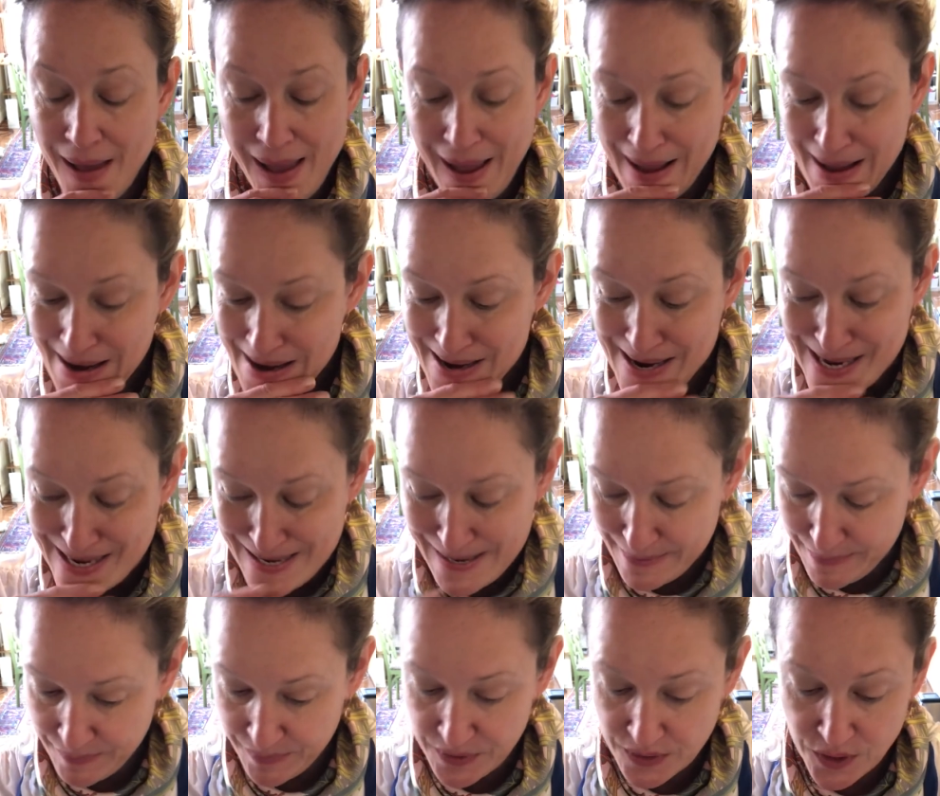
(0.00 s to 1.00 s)
And
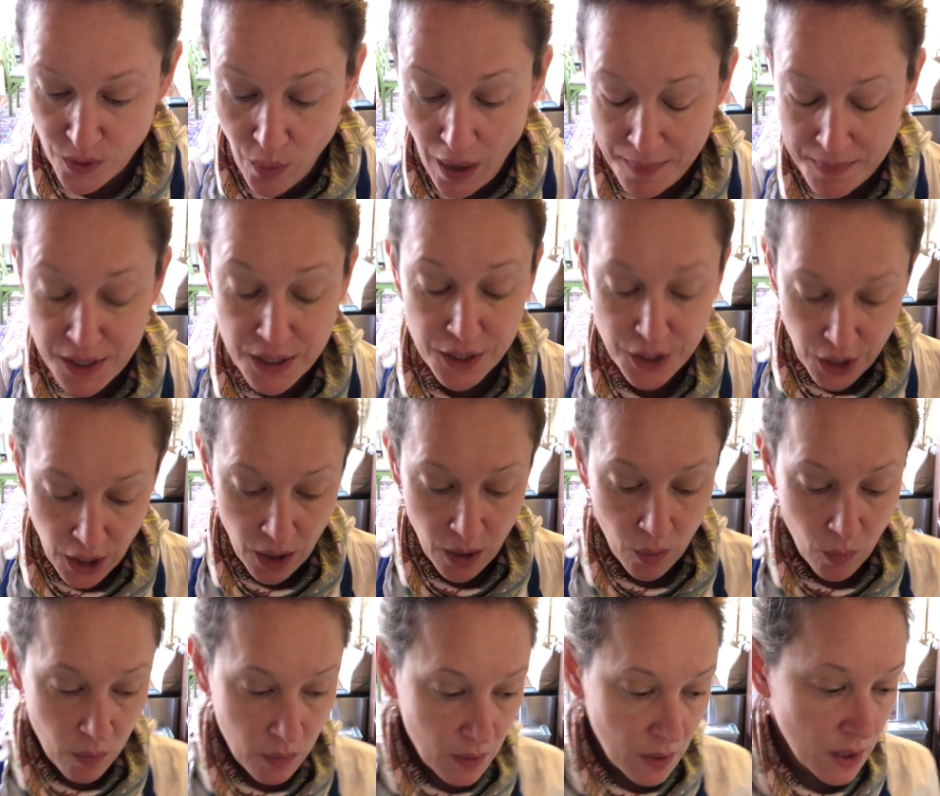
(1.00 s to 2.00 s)
so I'm going
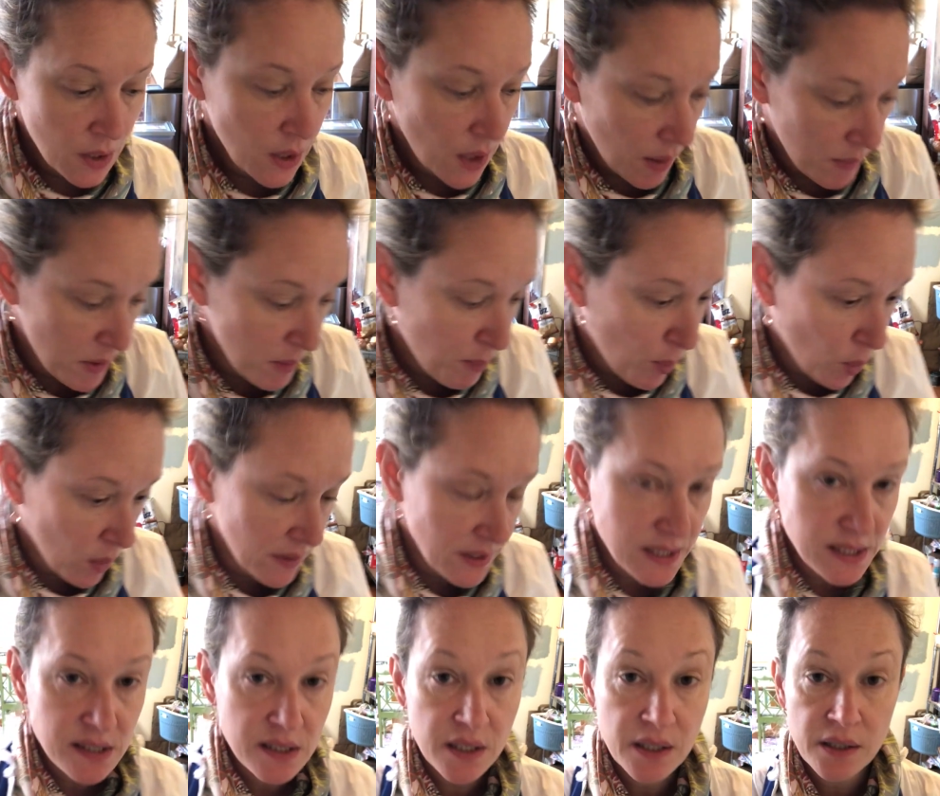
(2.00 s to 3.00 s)
to pour
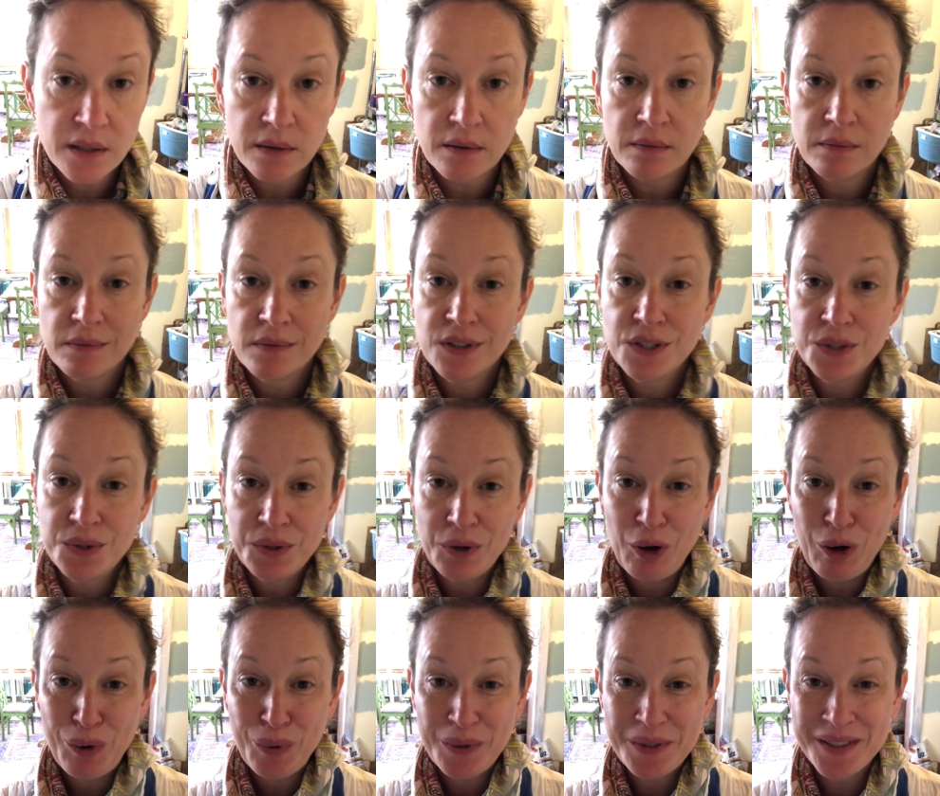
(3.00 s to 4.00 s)
these in, do the
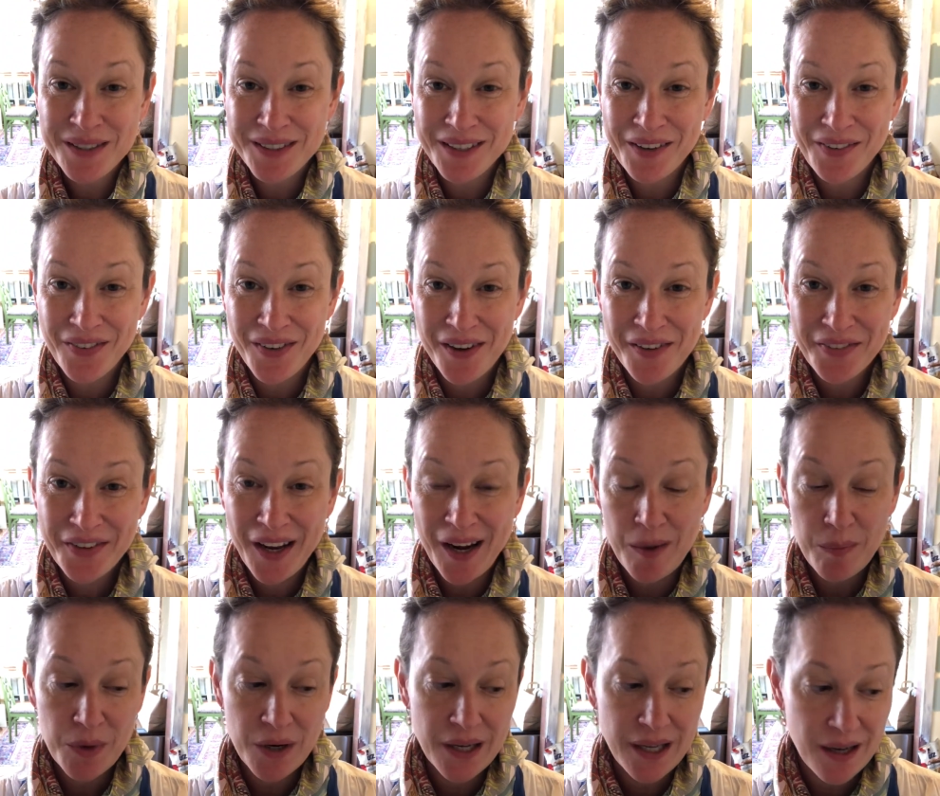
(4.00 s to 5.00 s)
awkward stuff off
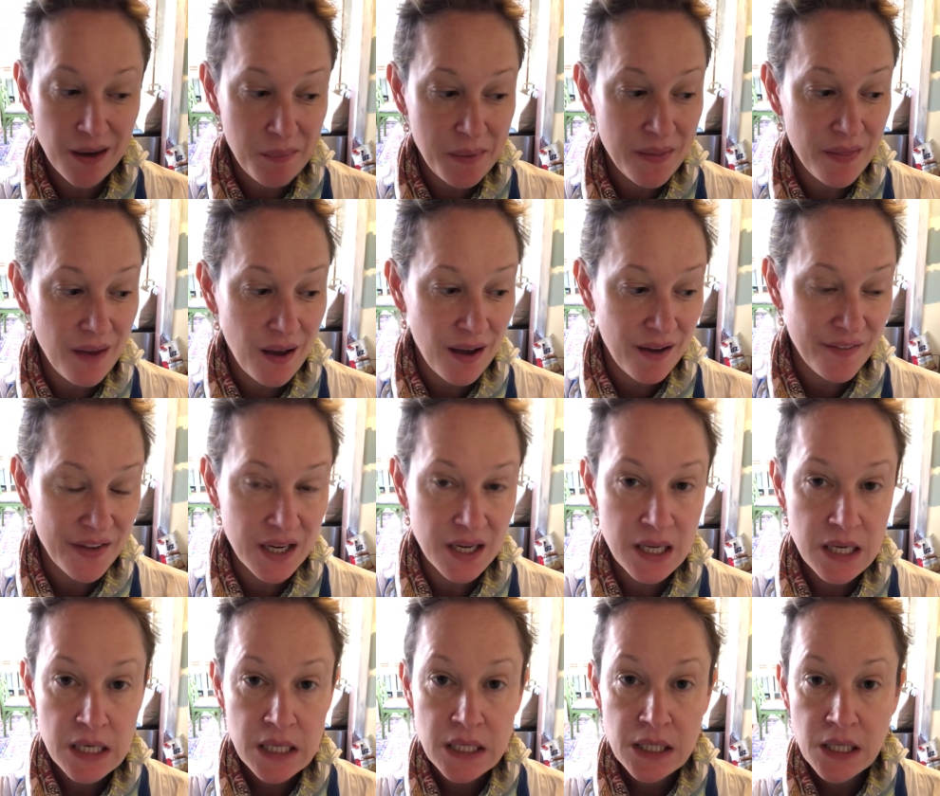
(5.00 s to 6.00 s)
camera, get them in the oven,
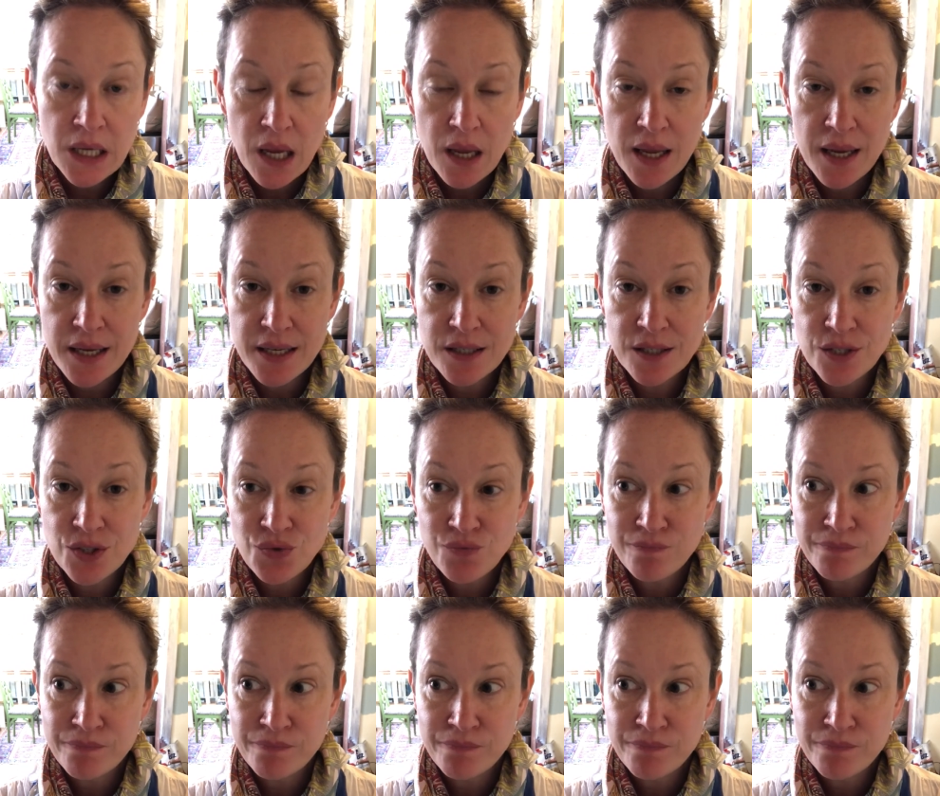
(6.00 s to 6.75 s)
and